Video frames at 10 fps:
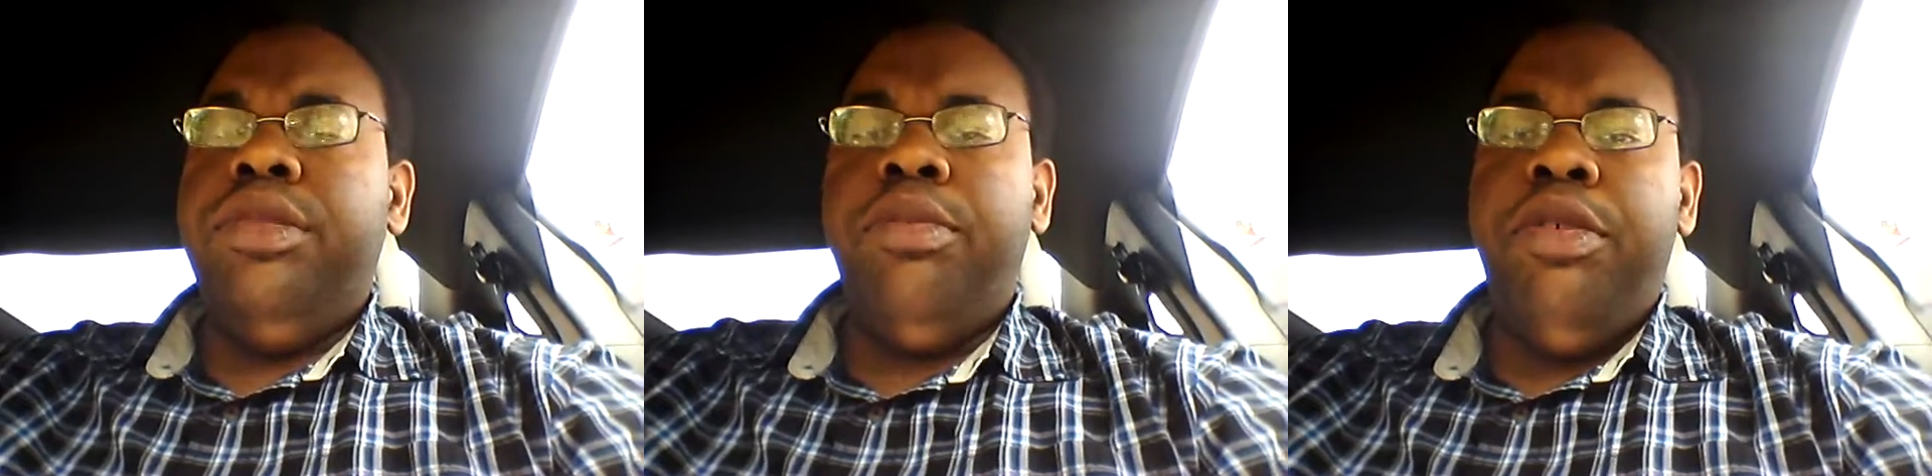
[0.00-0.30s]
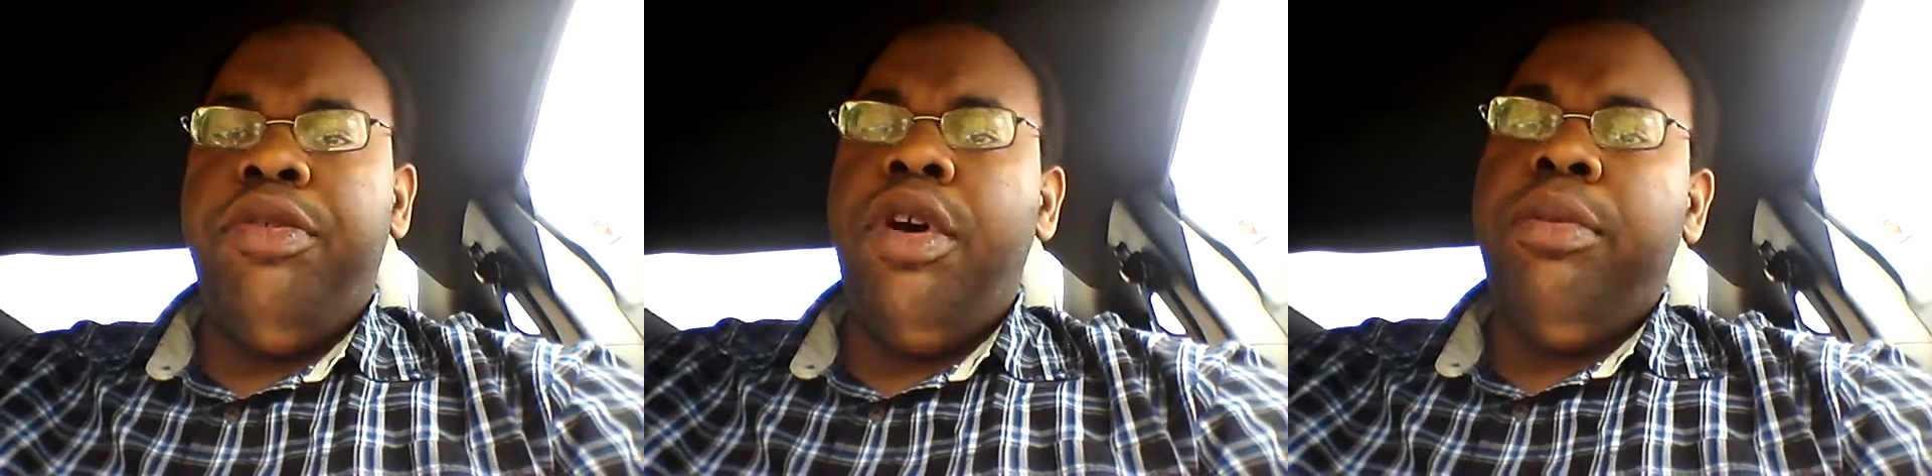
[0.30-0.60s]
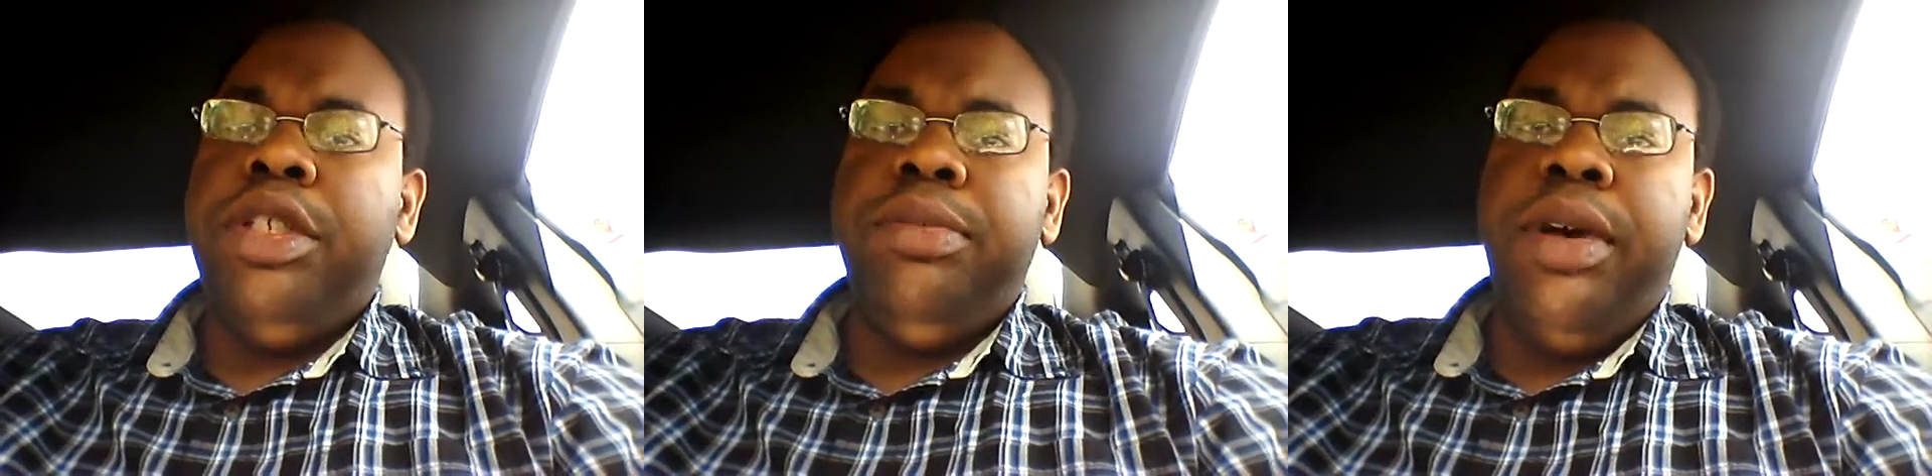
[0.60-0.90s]
the
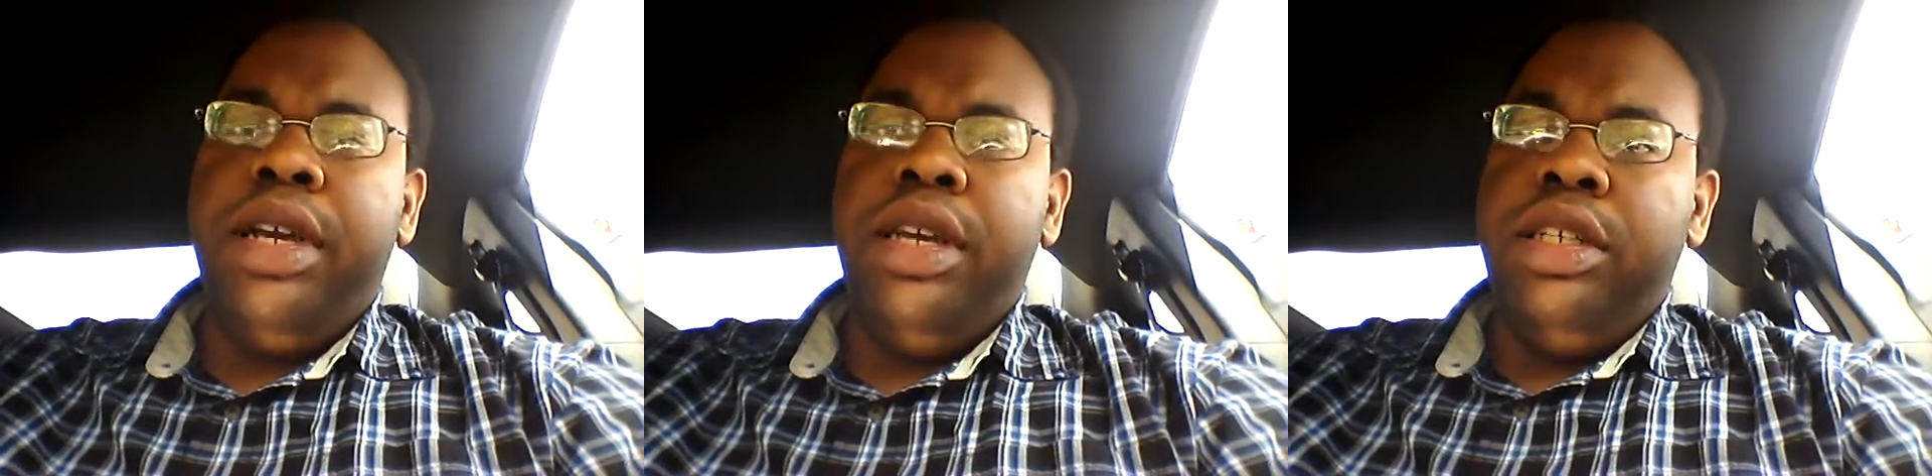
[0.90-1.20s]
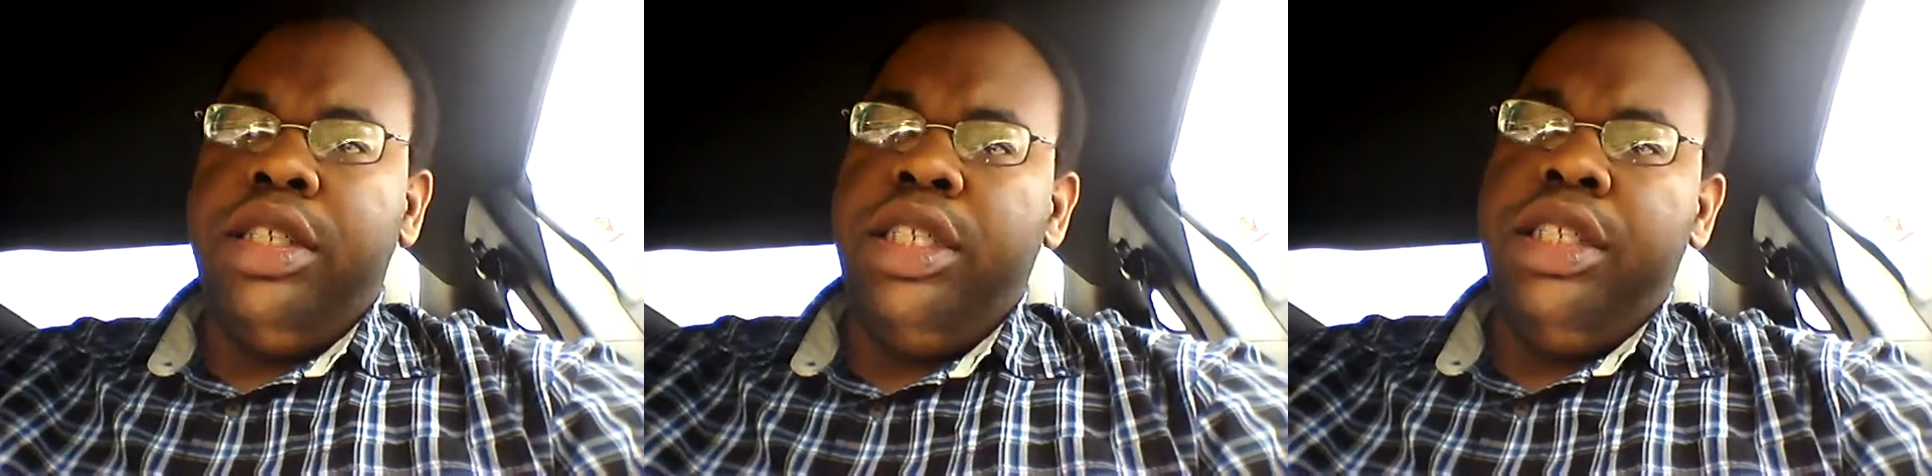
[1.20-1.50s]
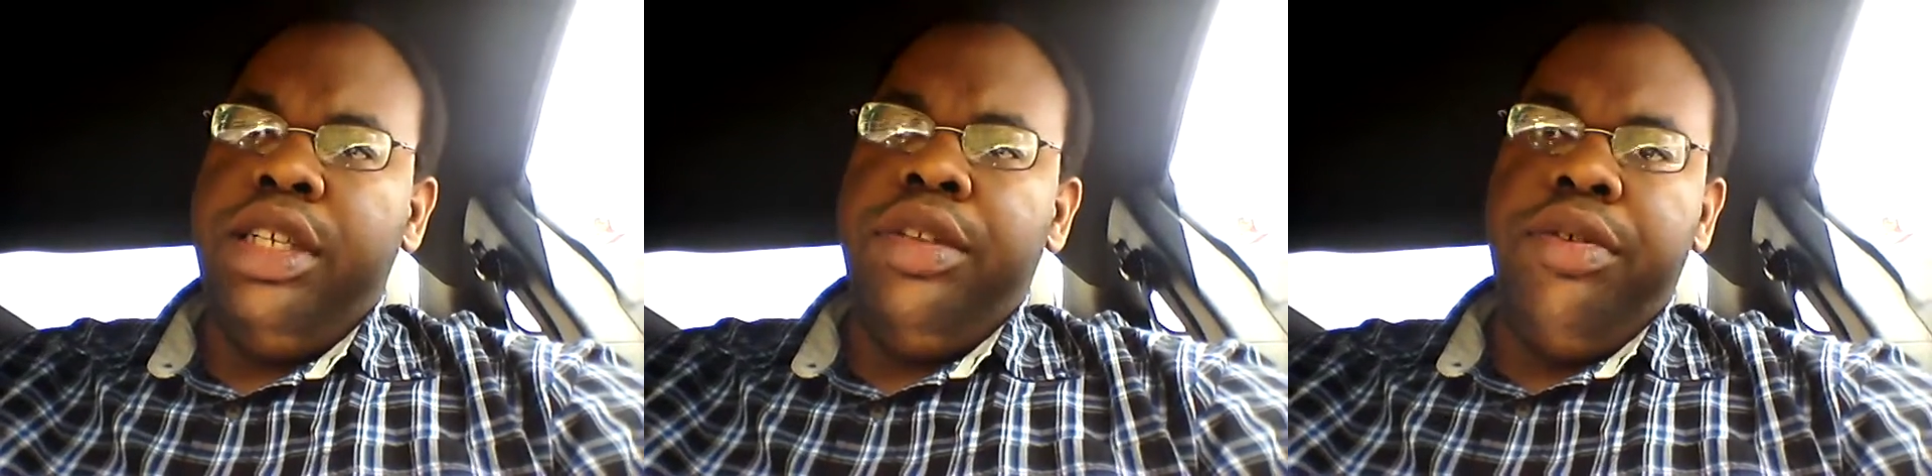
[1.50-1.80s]
performance pack and the
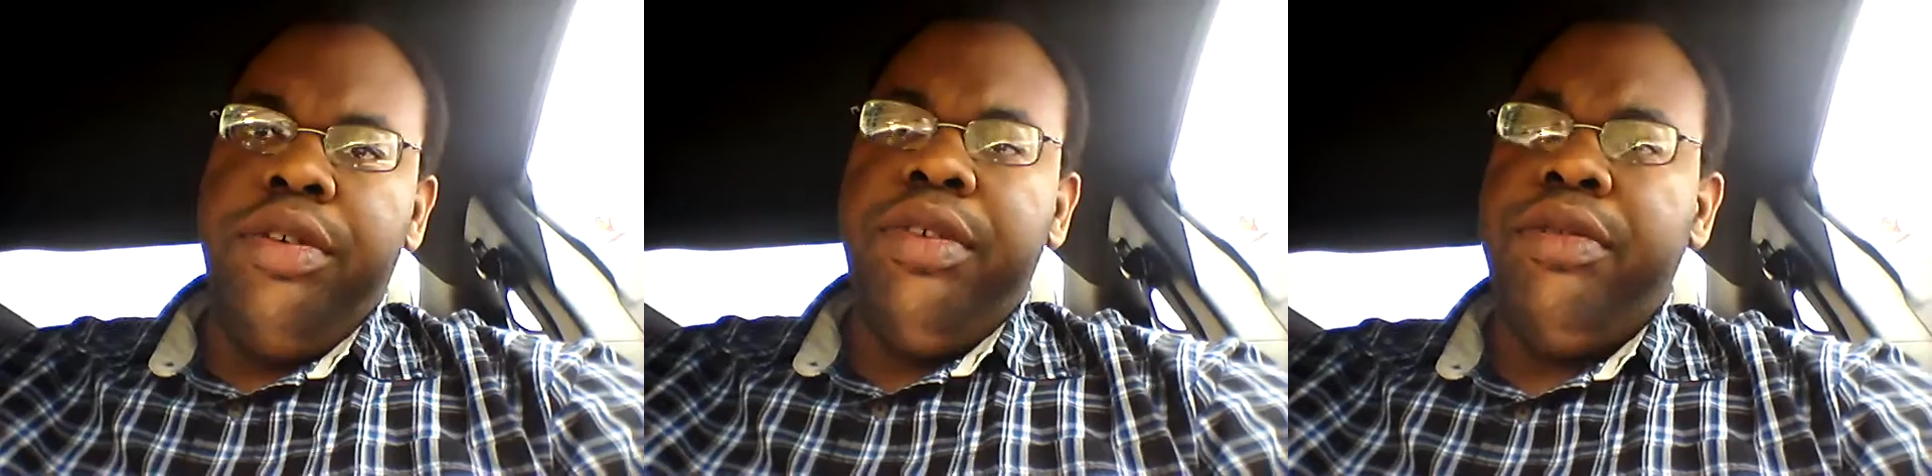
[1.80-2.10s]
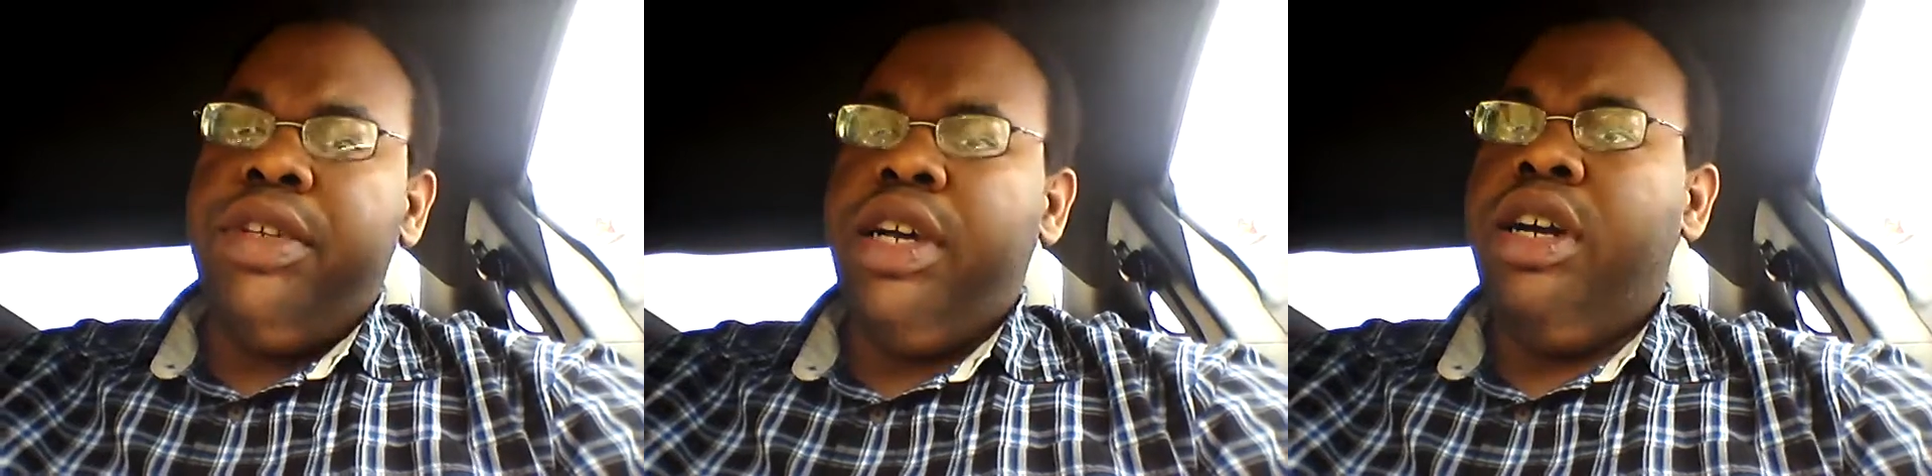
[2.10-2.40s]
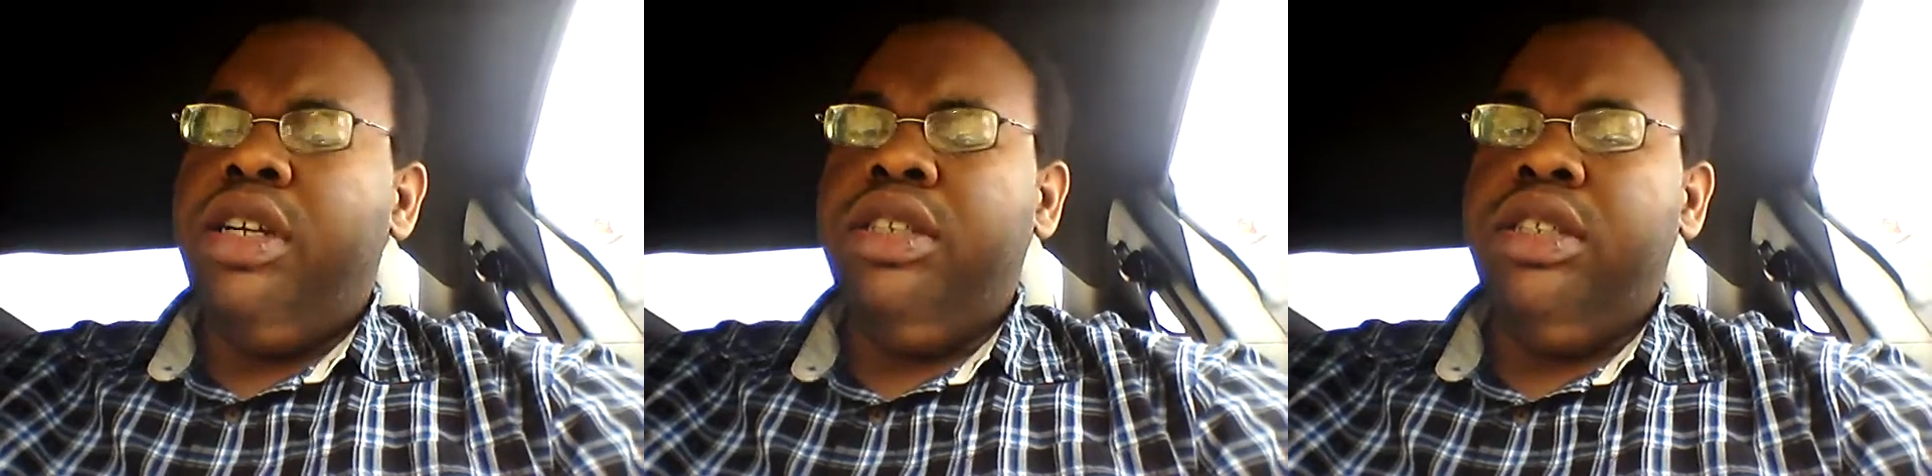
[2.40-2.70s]
GT
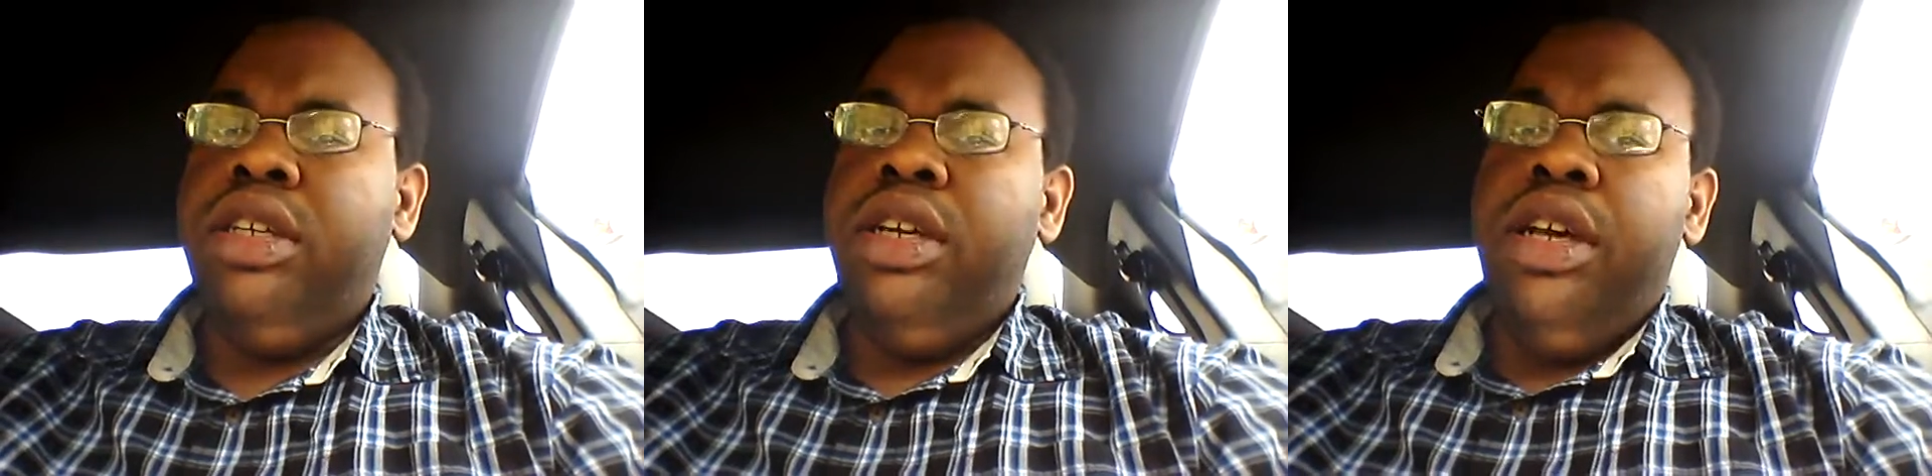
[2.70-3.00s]
350Rs